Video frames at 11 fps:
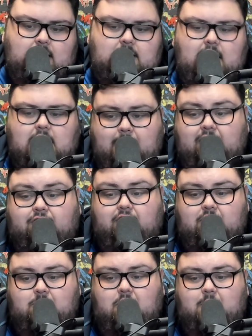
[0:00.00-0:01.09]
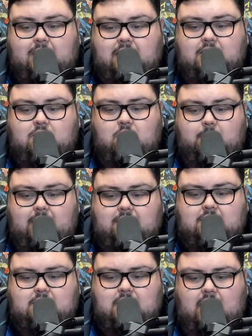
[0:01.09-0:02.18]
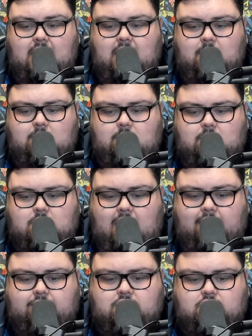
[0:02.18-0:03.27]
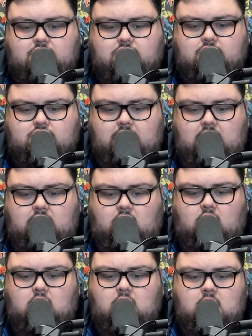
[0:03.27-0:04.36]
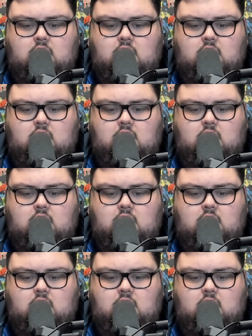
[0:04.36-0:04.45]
not the best fighter in the world, but can do a bit. Kreft 3-0.